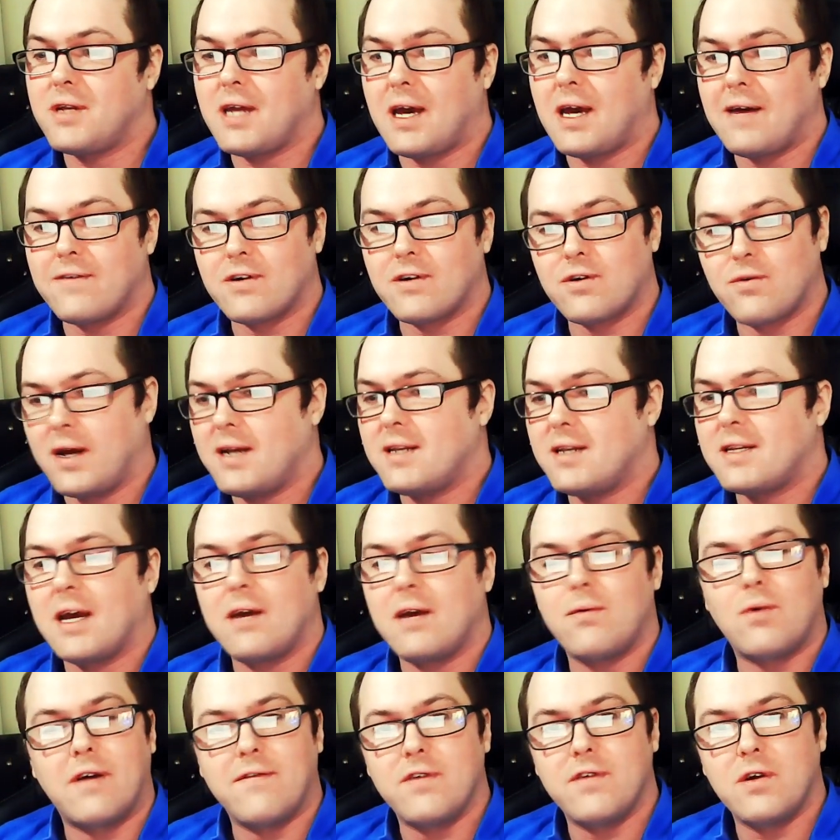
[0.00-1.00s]
Have a great day
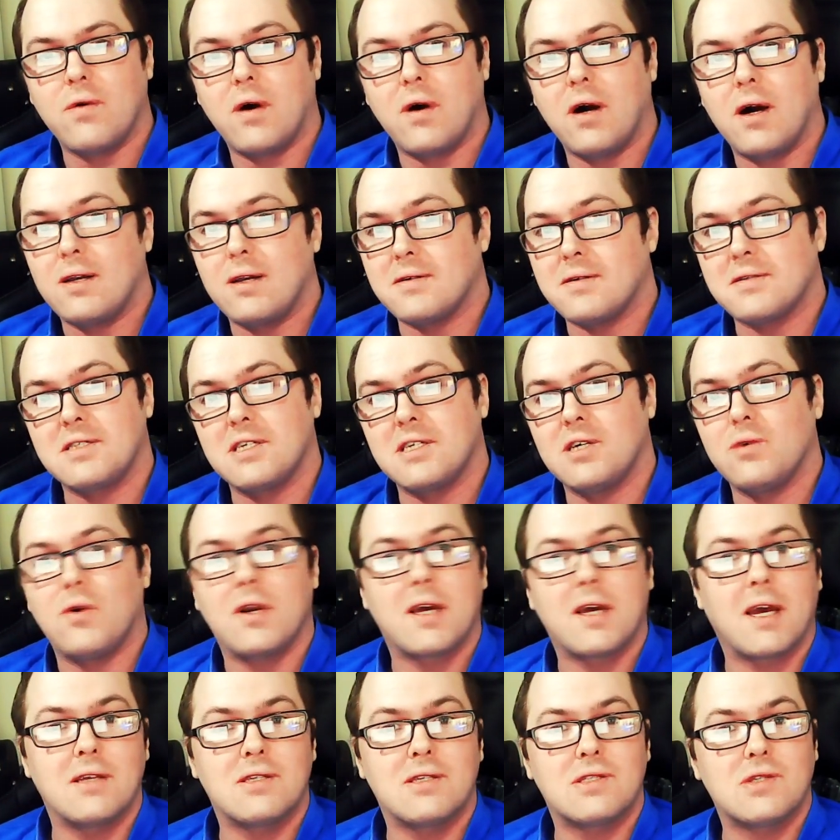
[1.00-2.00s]
wherever you are, and I'll see you all
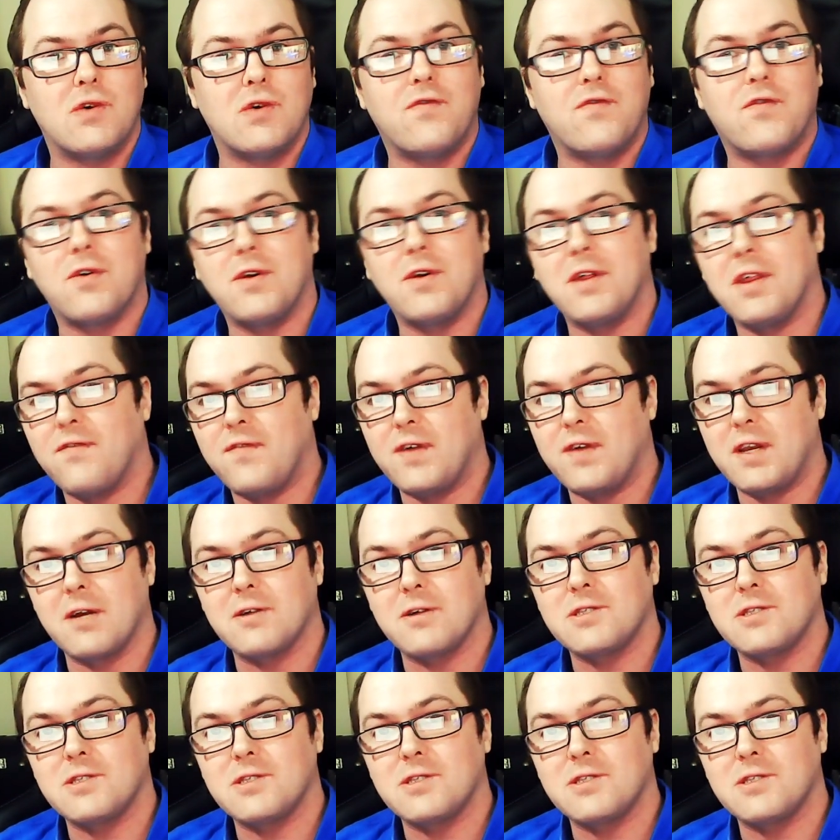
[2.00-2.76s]
again soon for another video.